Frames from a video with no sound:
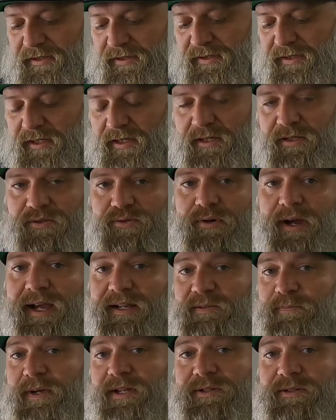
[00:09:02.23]
this in
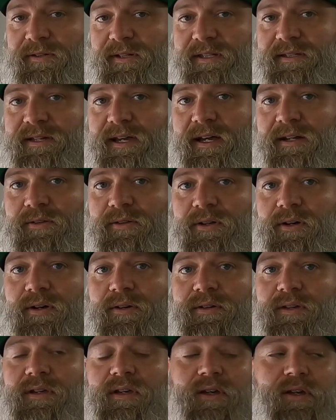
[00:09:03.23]
Drag Specialties
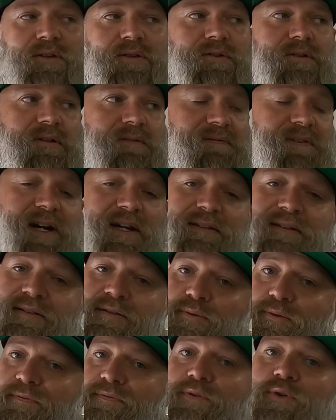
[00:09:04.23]
catalog, you can find
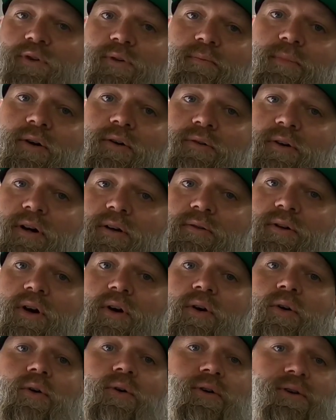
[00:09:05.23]
this through Fuel Moto,
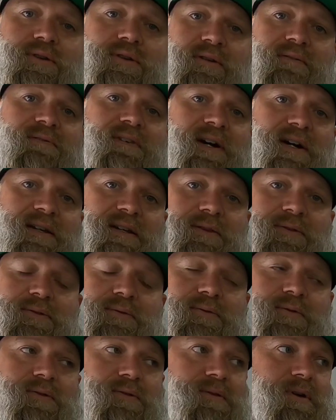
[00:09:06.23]
or you can find it
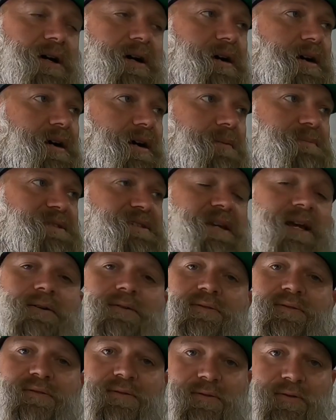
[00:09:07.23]
through
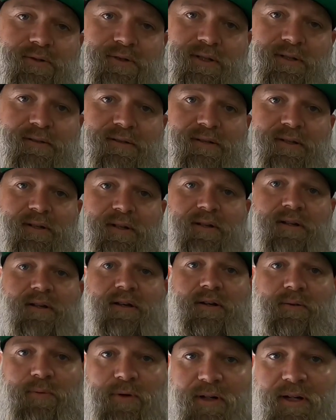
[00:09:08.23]
Cycle Solutions.
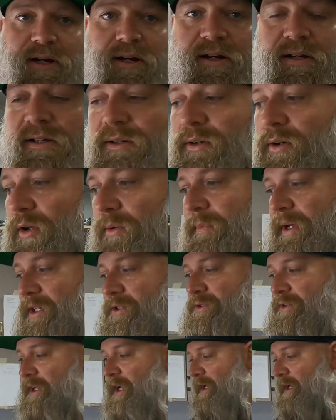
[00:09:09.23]
We're carried in all major